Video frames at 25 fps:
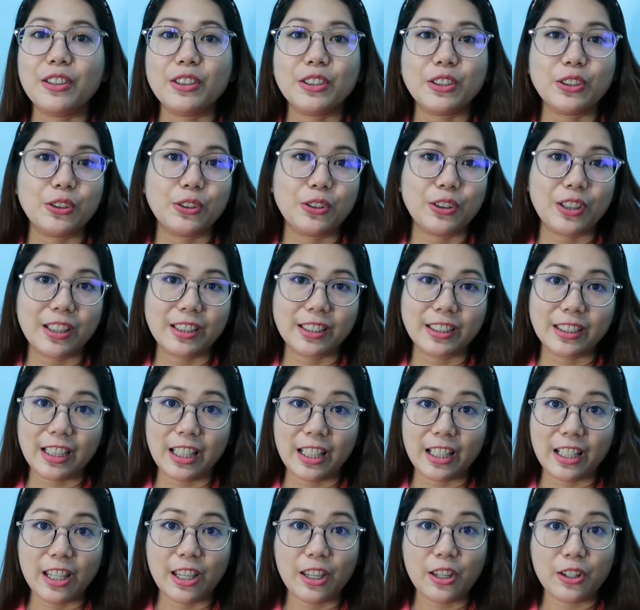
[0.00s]
students
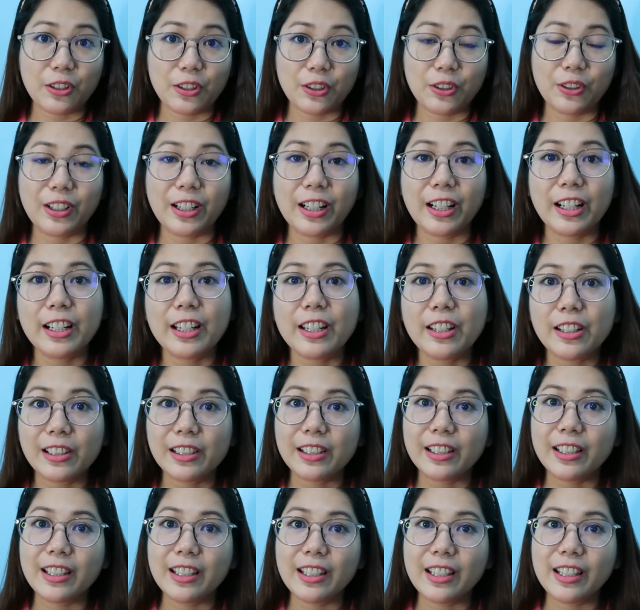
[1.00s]
can hear you
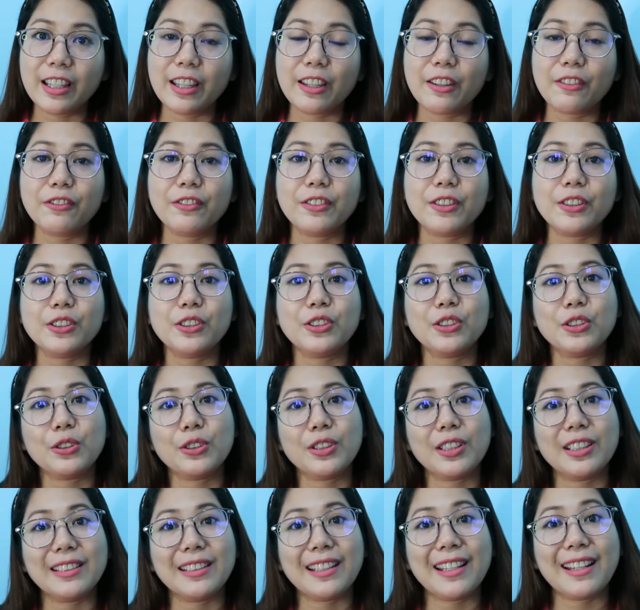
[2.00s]
clearly, if the
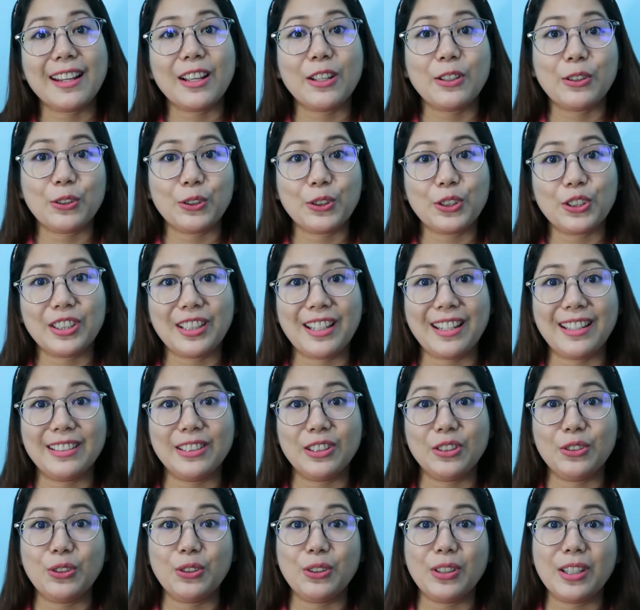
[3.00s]
student can understand
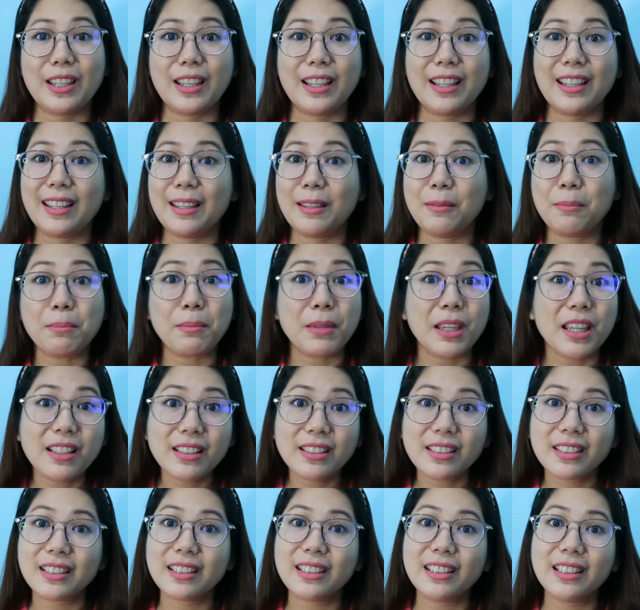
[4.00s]
you
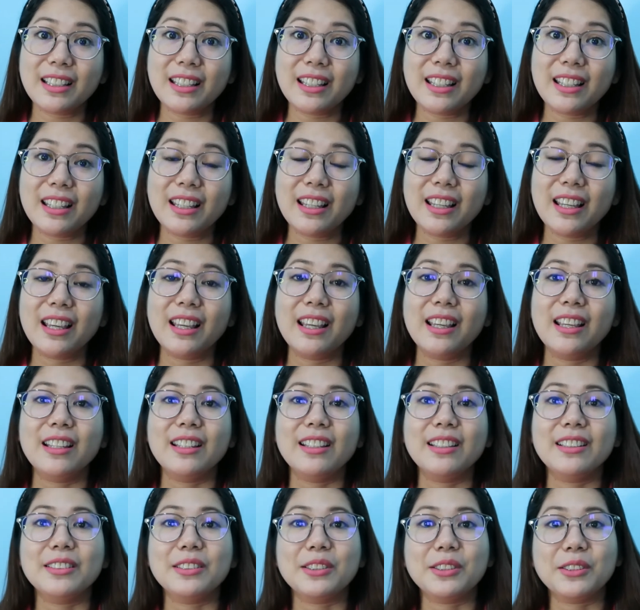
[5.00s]
immediately.
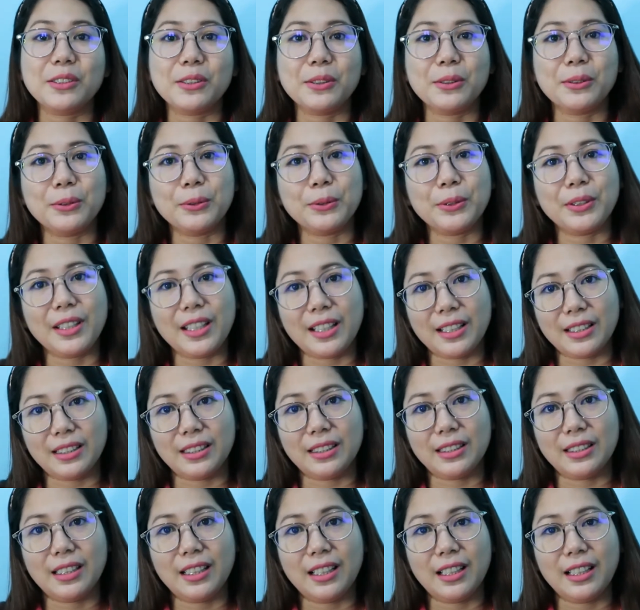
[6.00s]
So
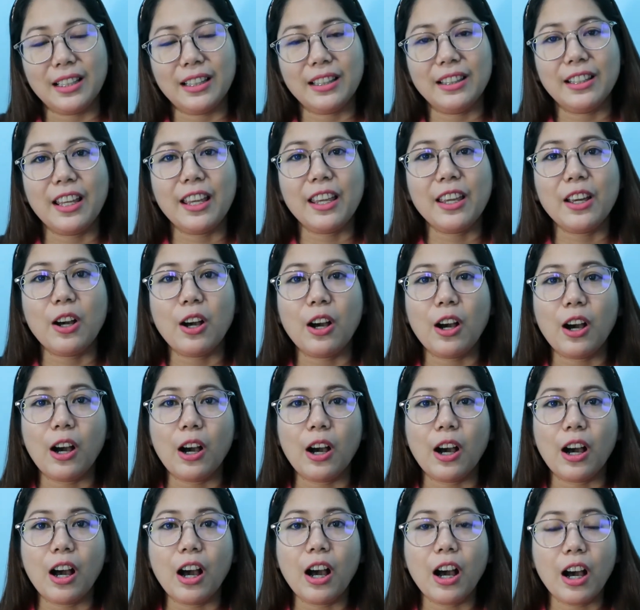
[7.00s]
yes, they
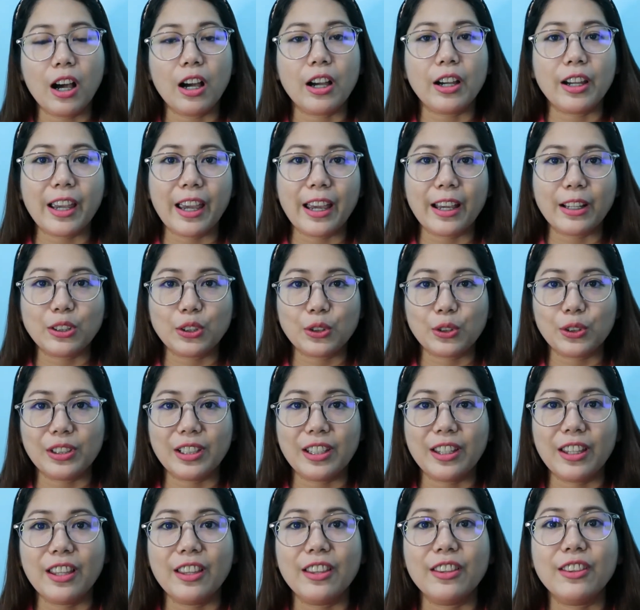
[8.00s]
are
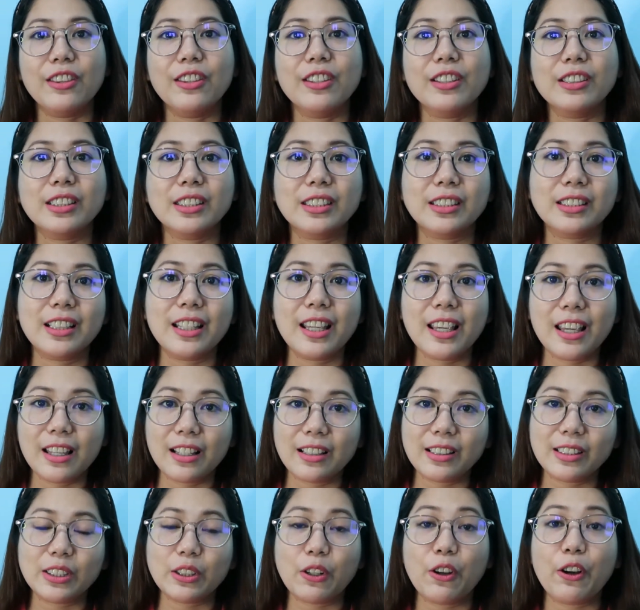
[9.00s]
actually the
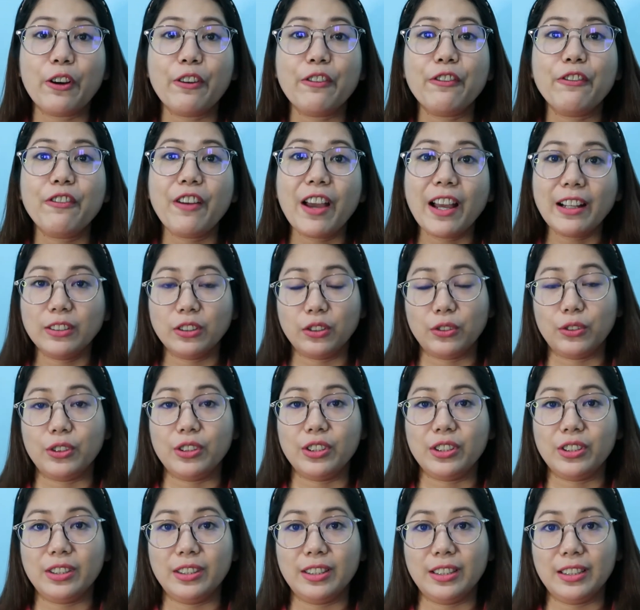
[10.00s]
skills or
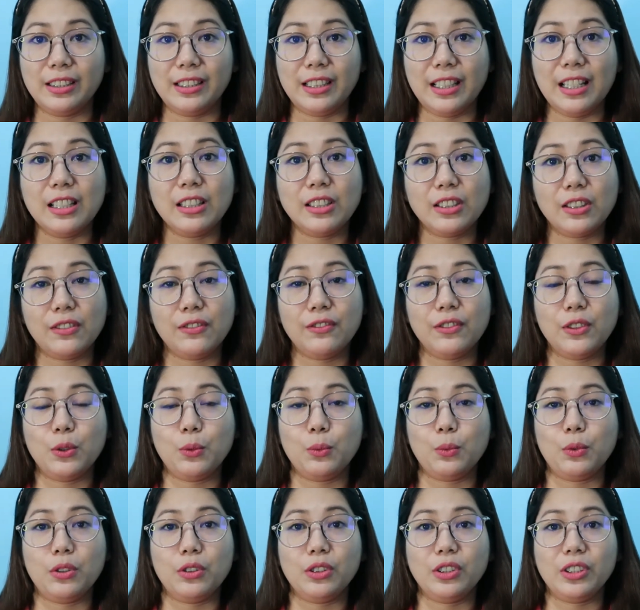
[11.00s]
factors that the
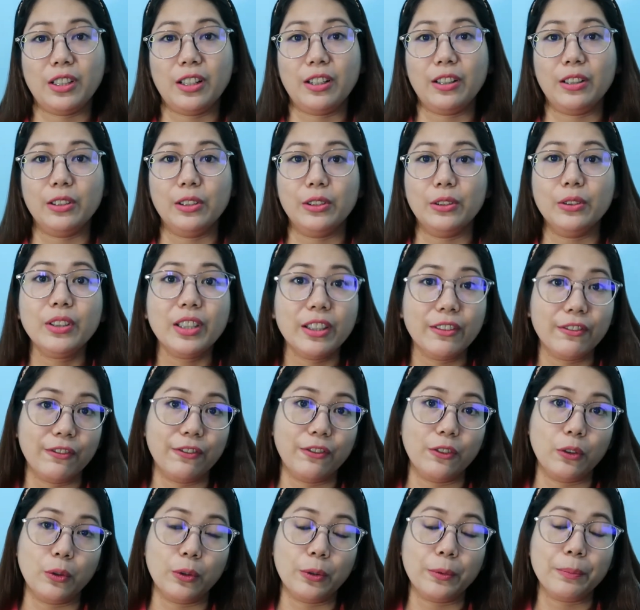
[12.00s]
interviewers are looking
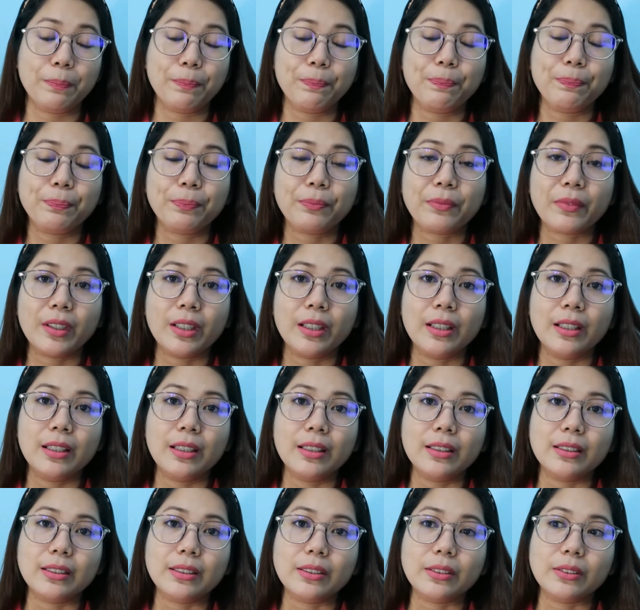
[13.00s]
for.
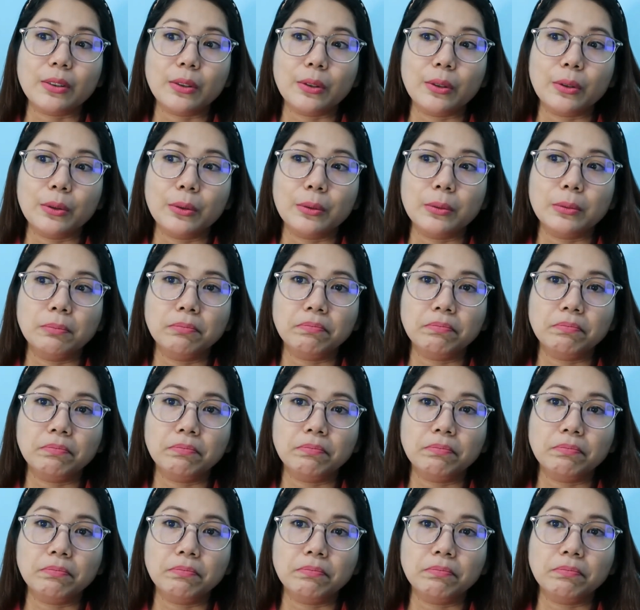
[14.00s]
So